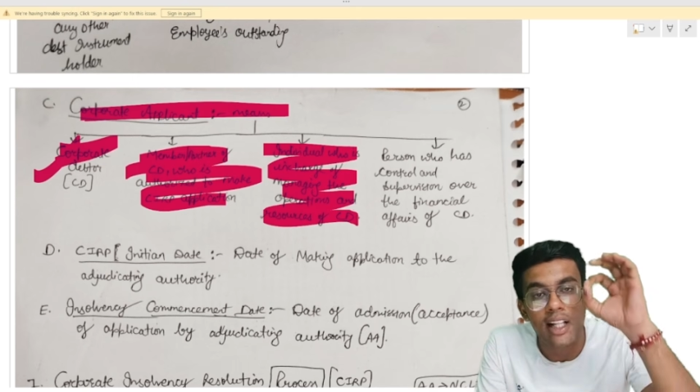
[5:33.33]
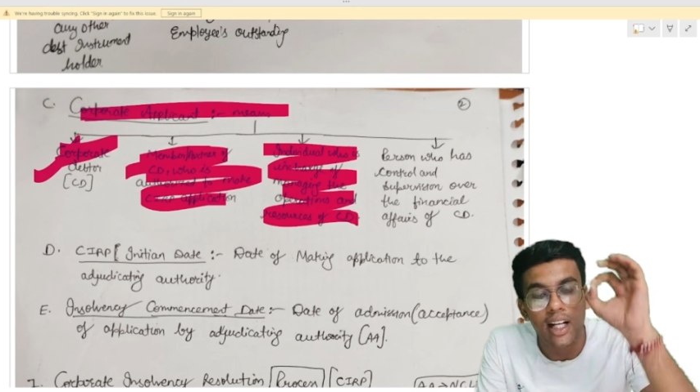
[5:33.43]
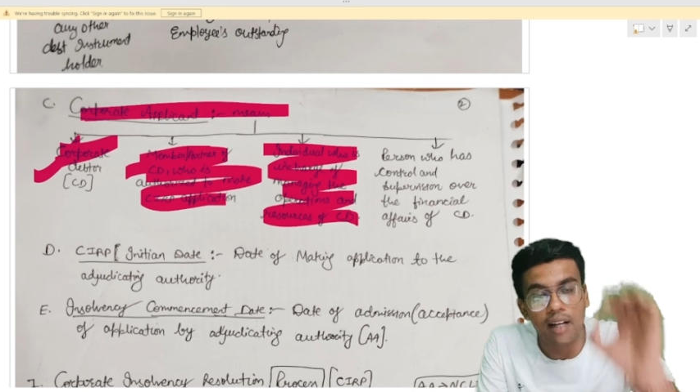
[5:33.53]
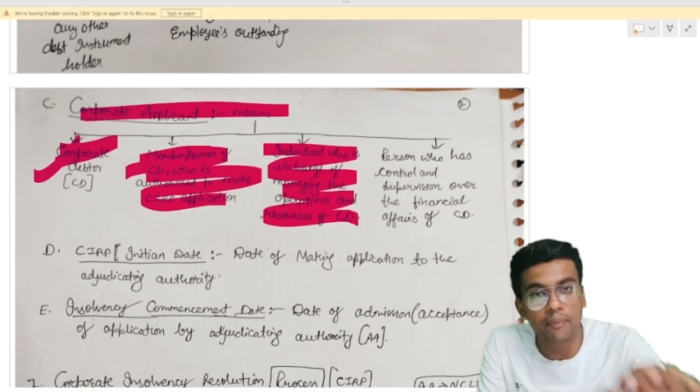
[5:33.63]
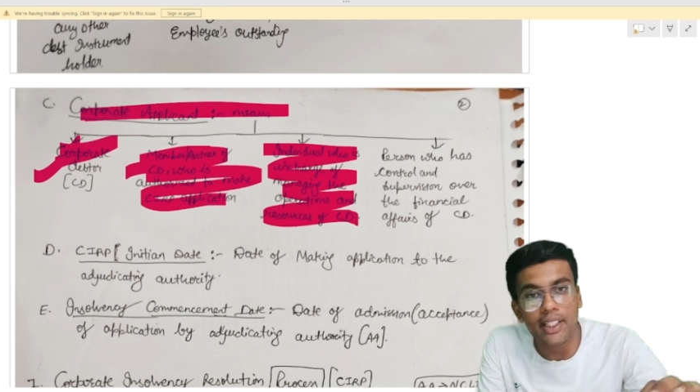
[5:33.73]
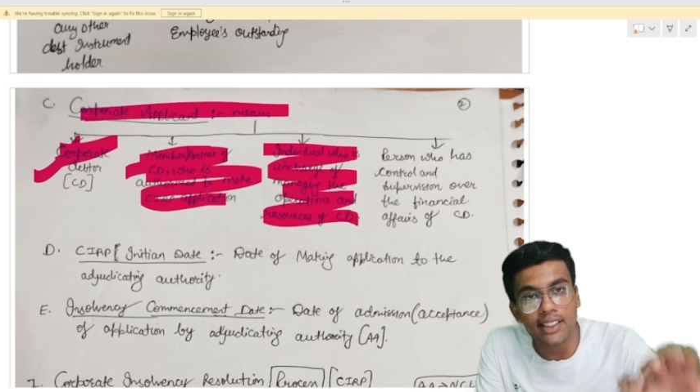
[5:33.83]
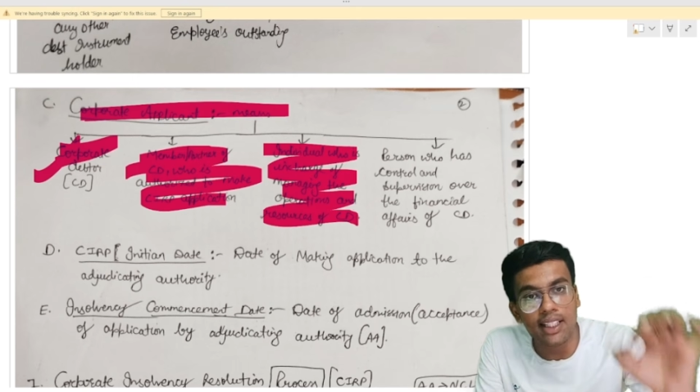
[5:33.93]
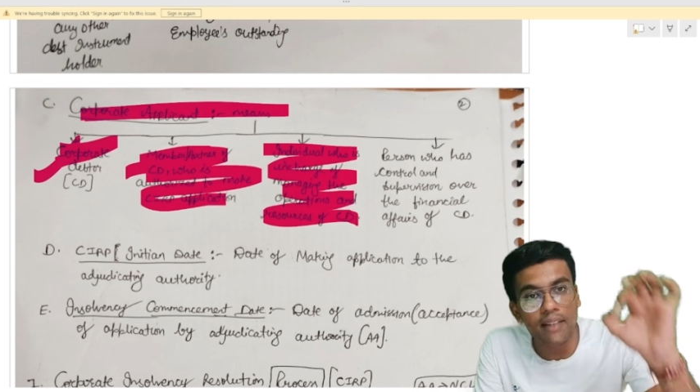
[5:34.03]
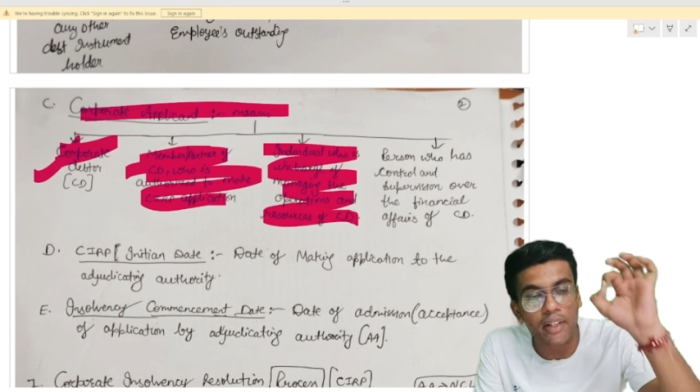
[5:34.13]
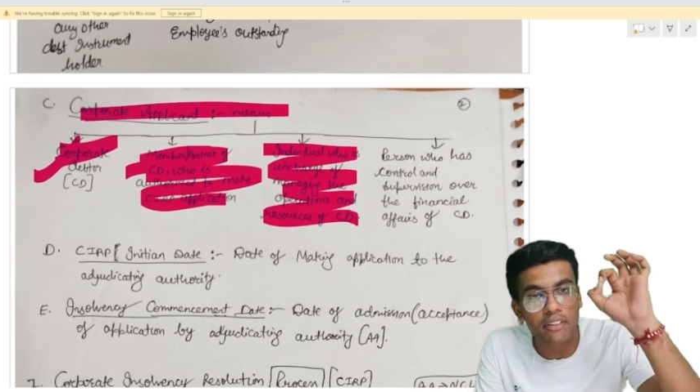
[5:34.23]
A person
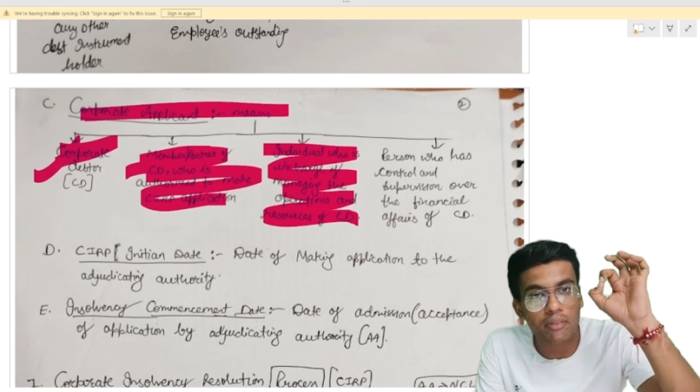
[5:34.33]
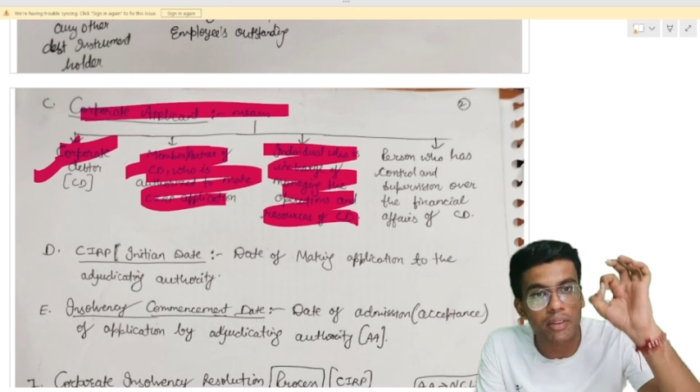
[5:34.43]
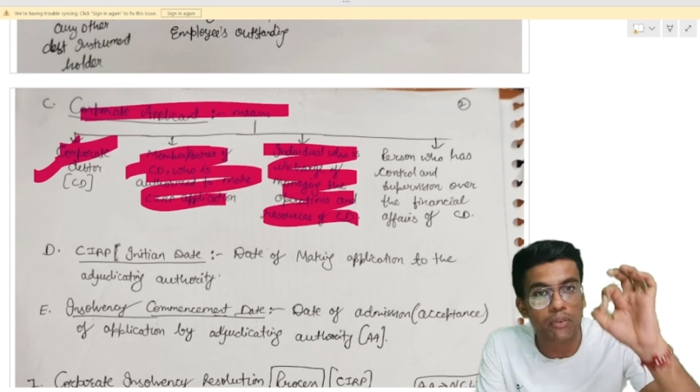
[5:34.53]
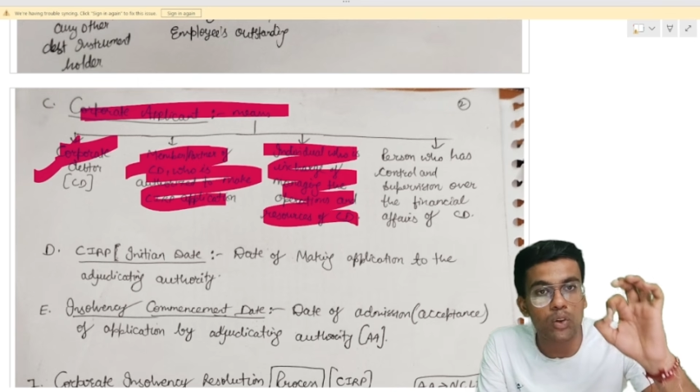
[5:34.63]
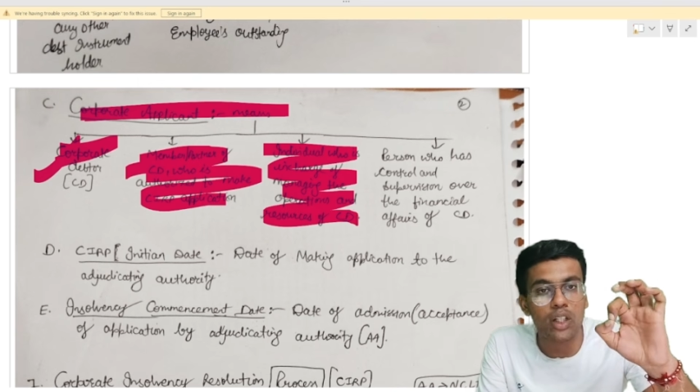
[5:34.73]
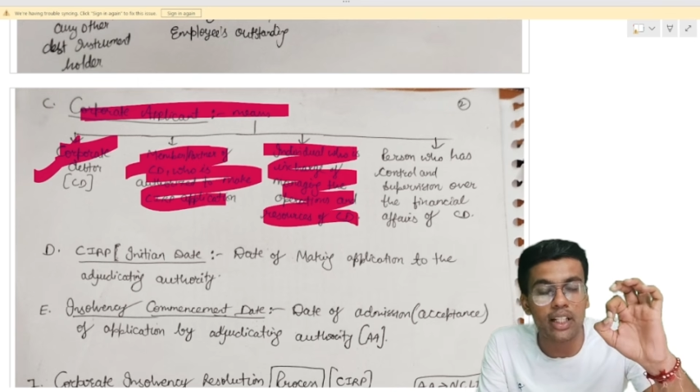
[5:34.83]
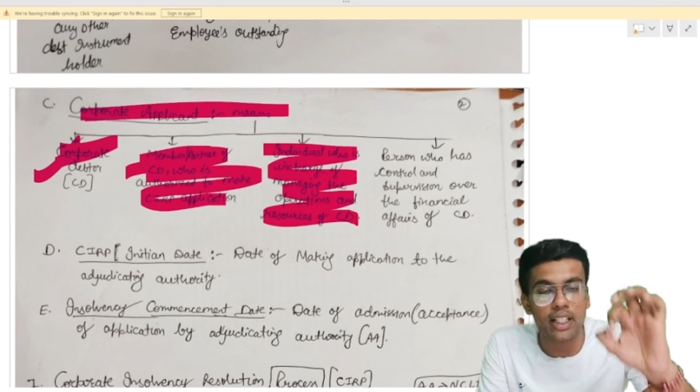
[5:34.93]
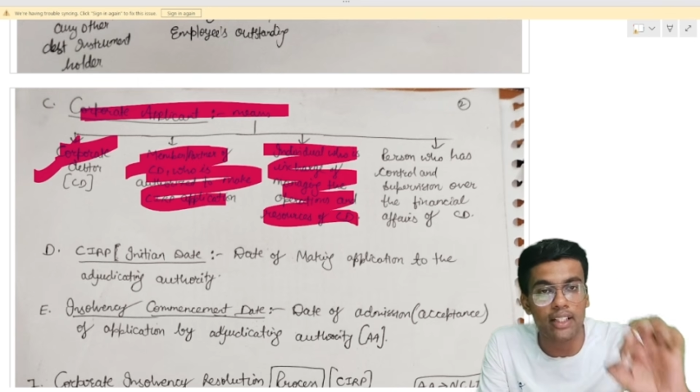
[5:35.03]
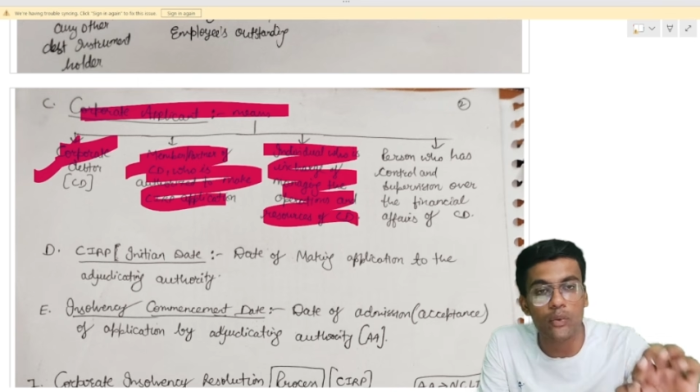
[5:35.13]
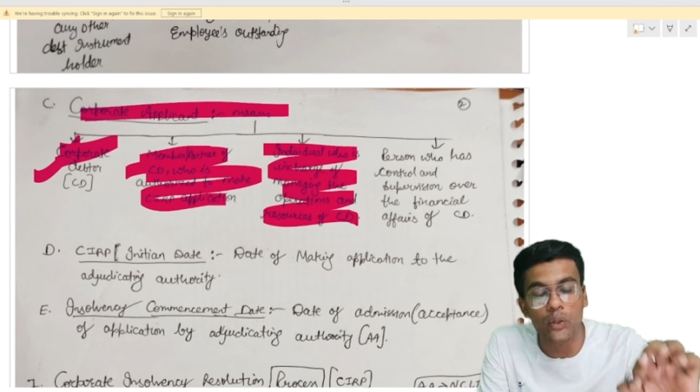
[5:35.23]
apart from the board
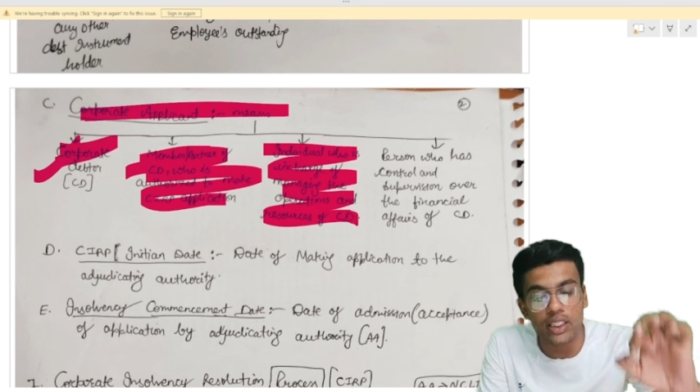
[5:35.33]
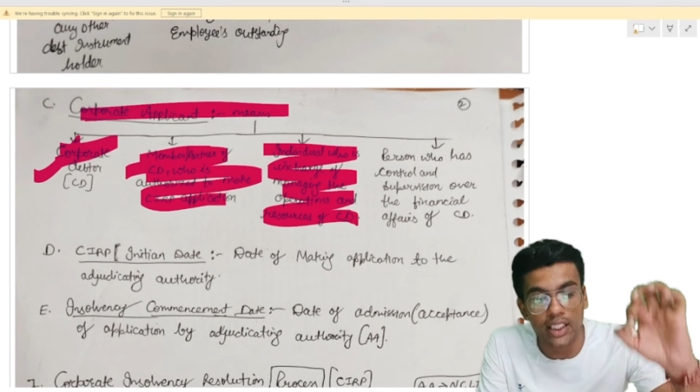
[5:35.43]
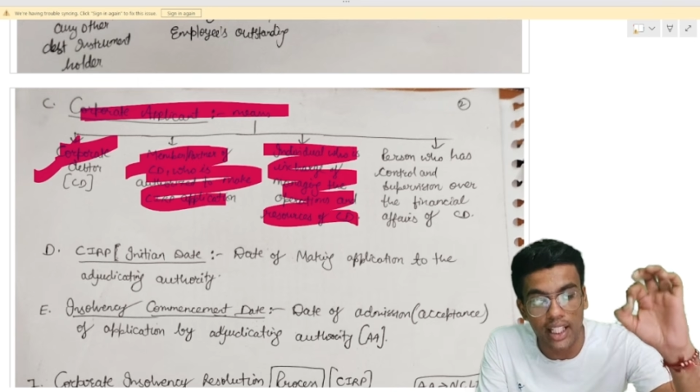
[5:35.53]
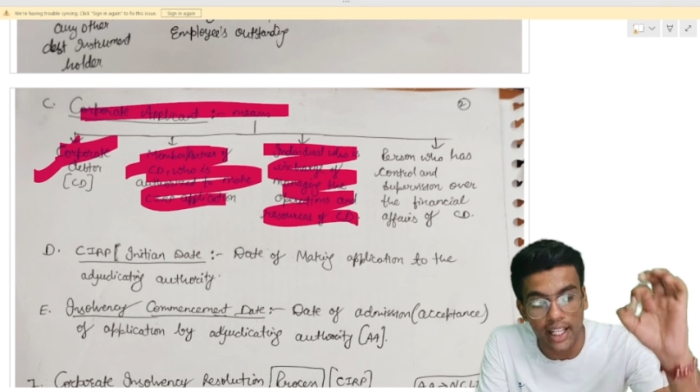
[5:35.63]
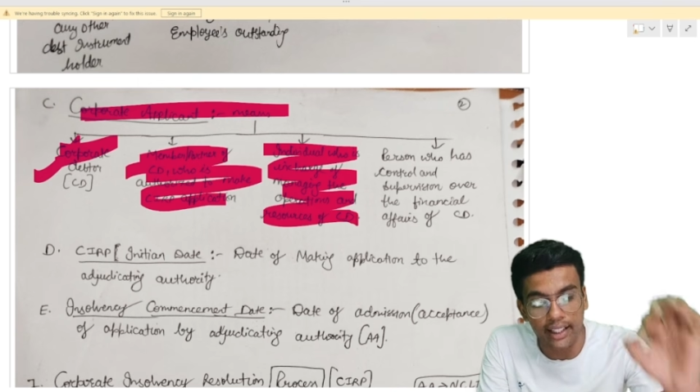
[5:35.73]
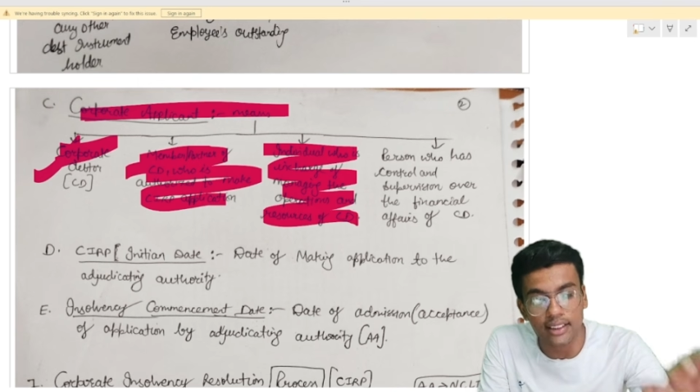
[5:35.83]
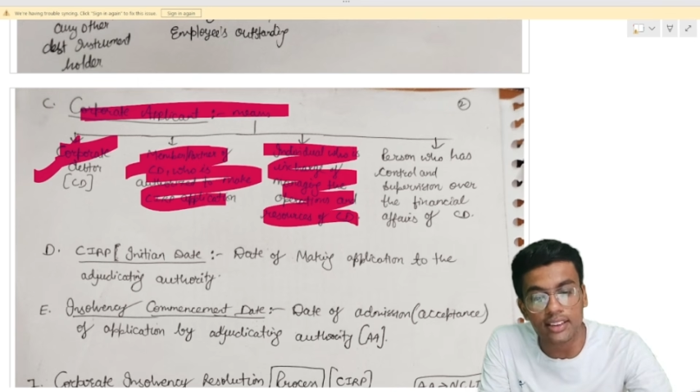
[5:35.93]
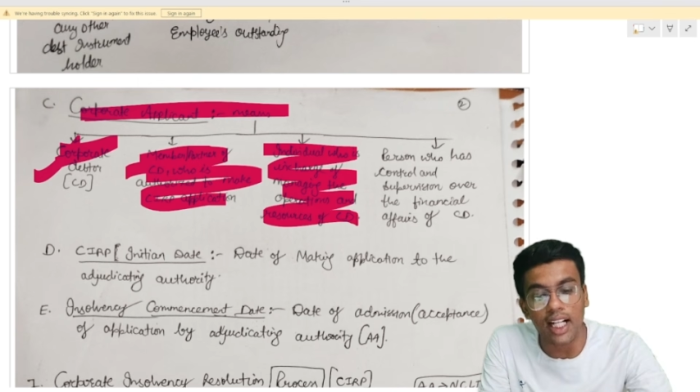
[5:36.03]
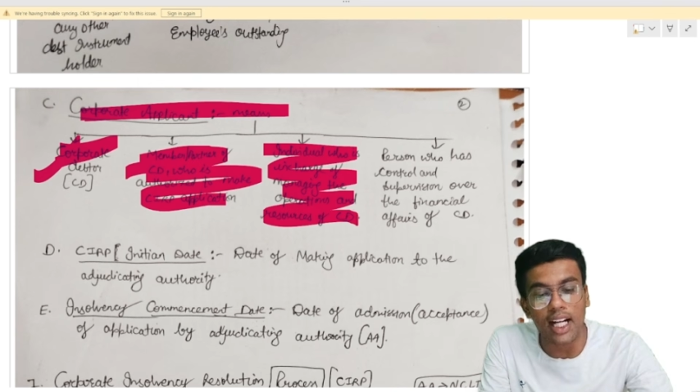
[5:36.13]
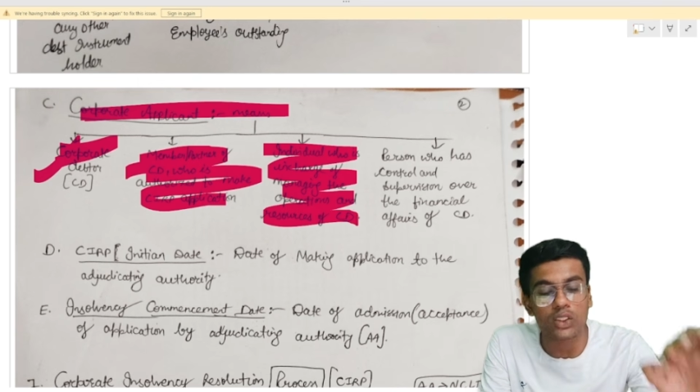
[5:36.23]
who is in charge,